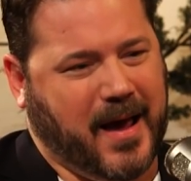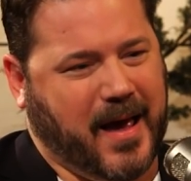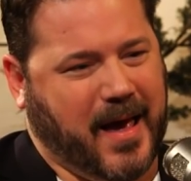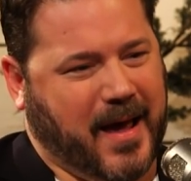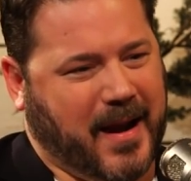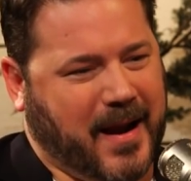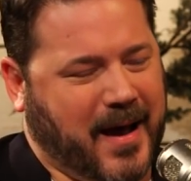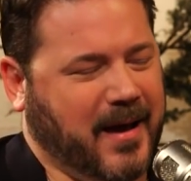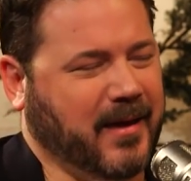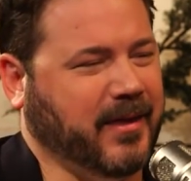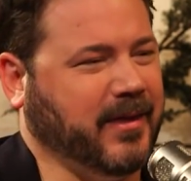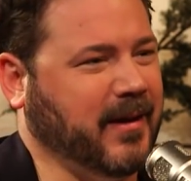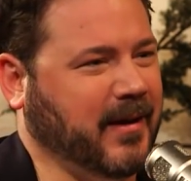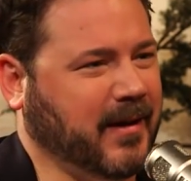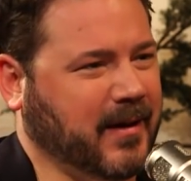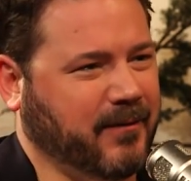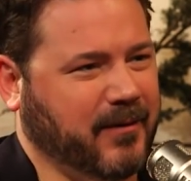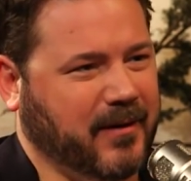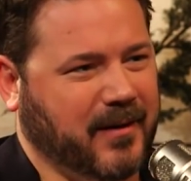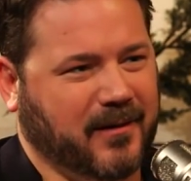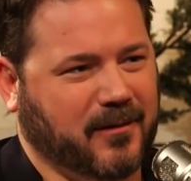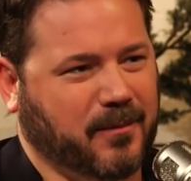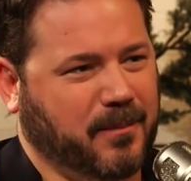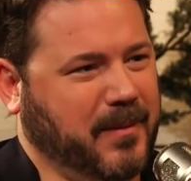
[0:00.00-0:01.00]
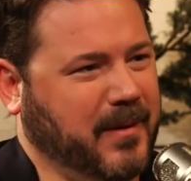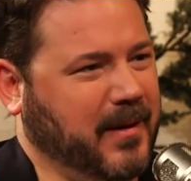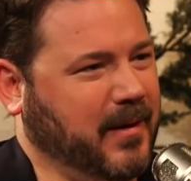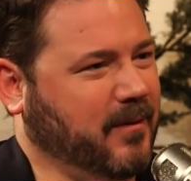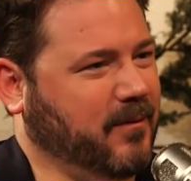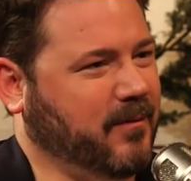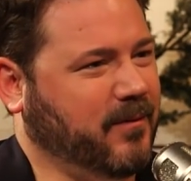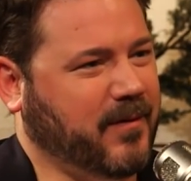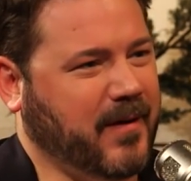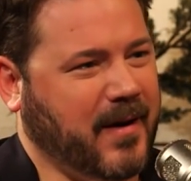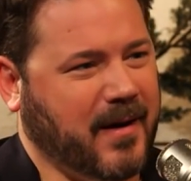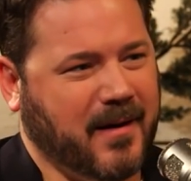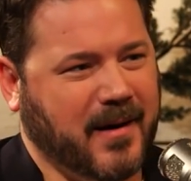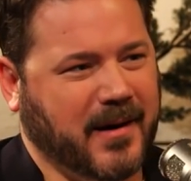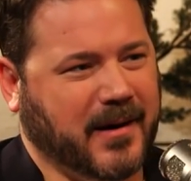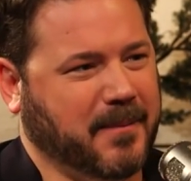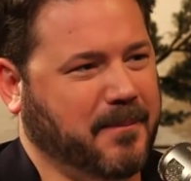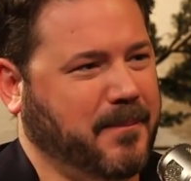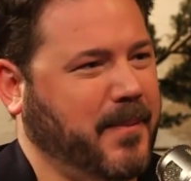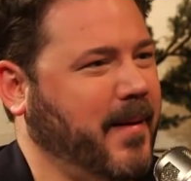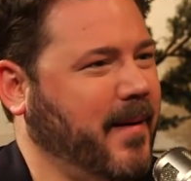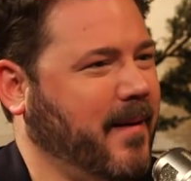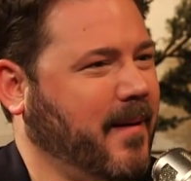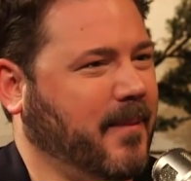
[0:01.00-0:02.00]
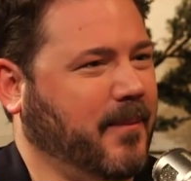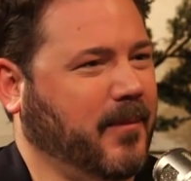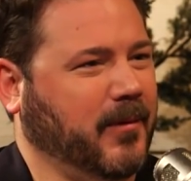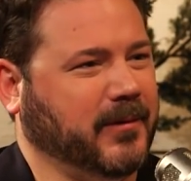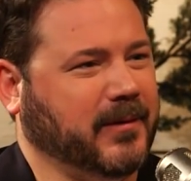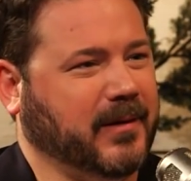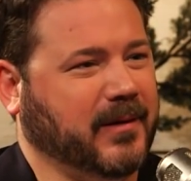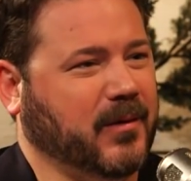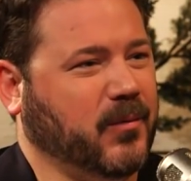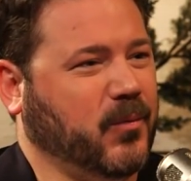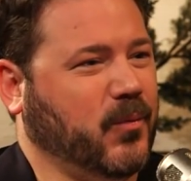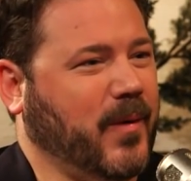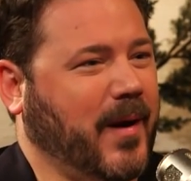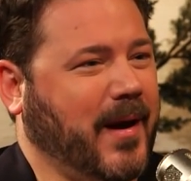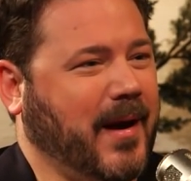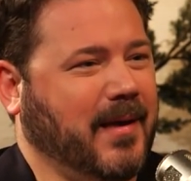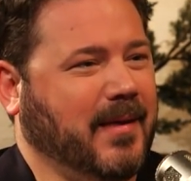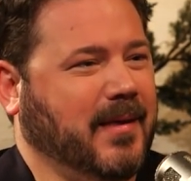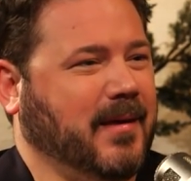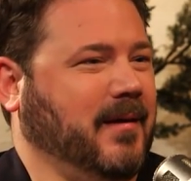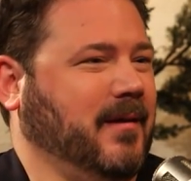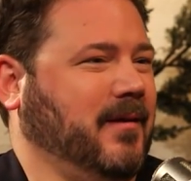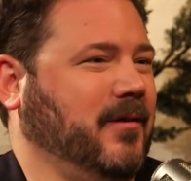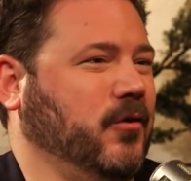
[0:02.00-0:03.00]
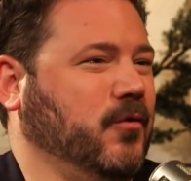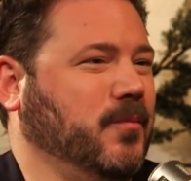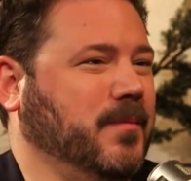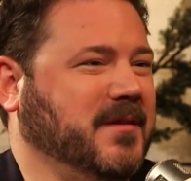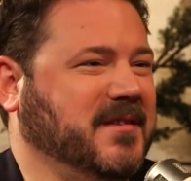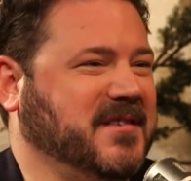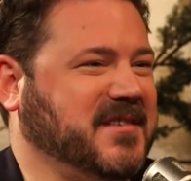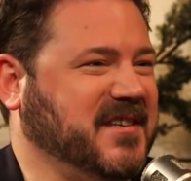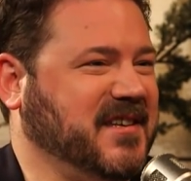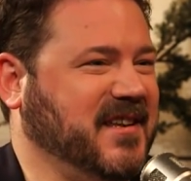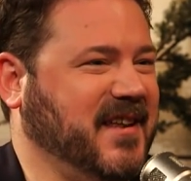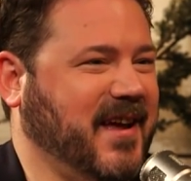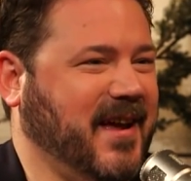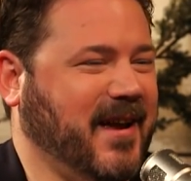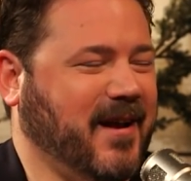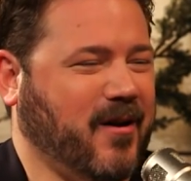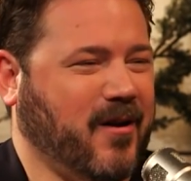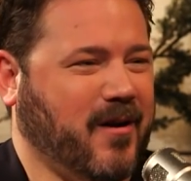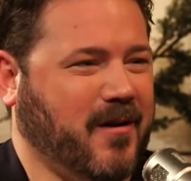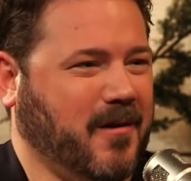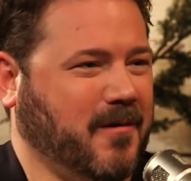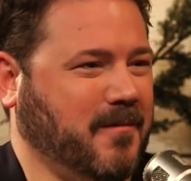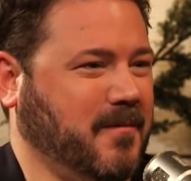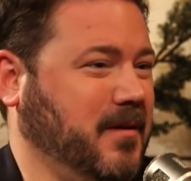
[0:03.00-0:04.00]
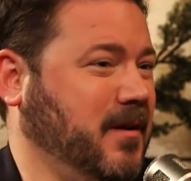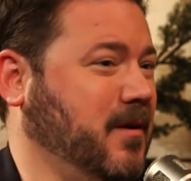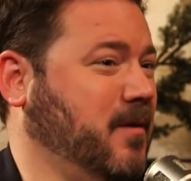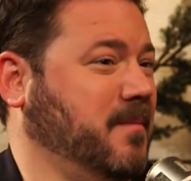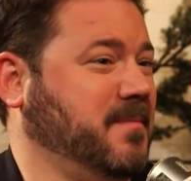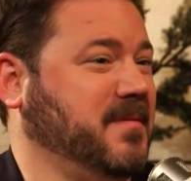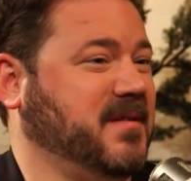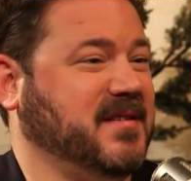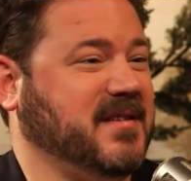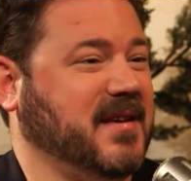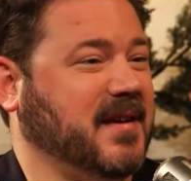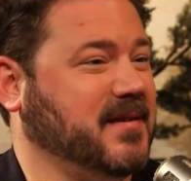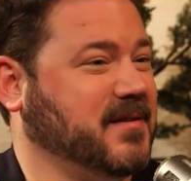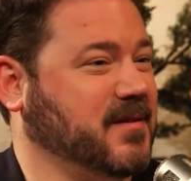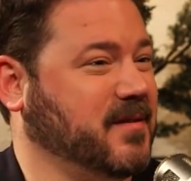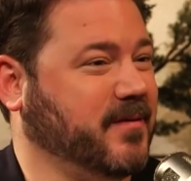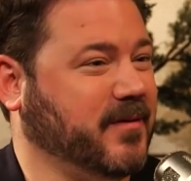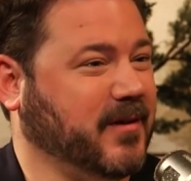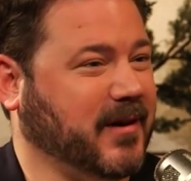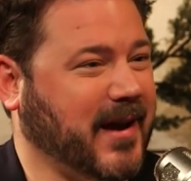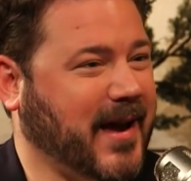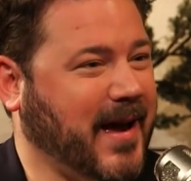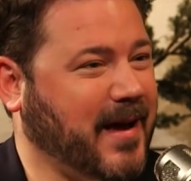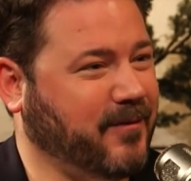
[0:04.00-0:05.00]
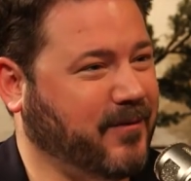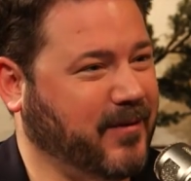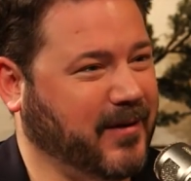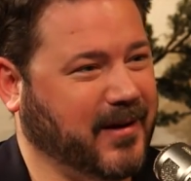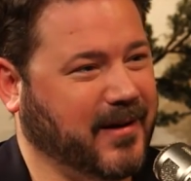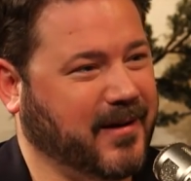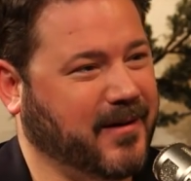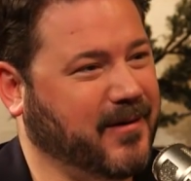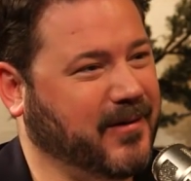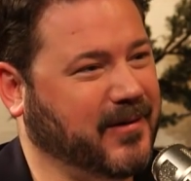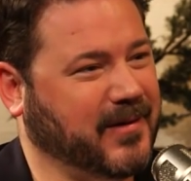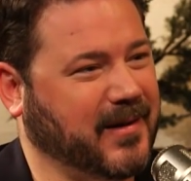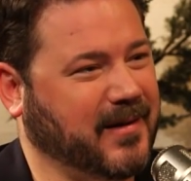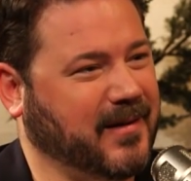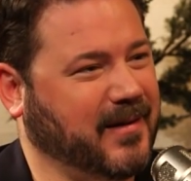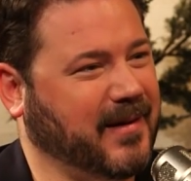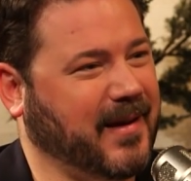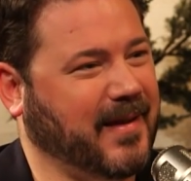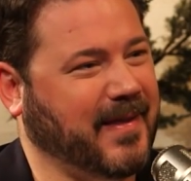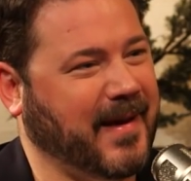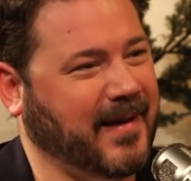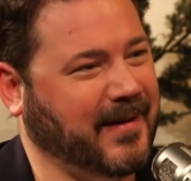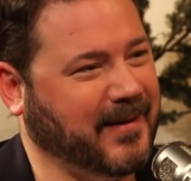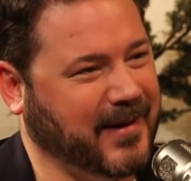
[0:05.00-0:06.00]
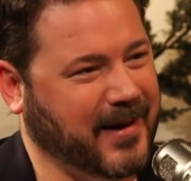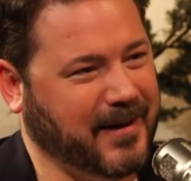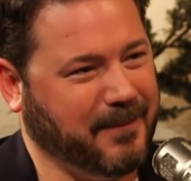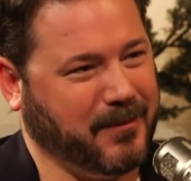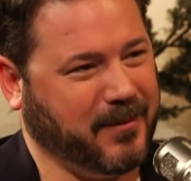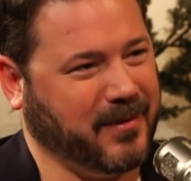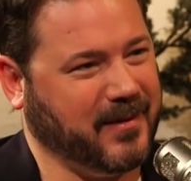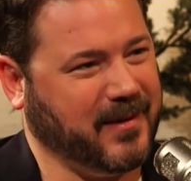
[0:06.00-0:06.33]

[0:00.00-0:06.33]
And I think of it as being very comparable to the way that humans today are, obsess over cat videos and that type of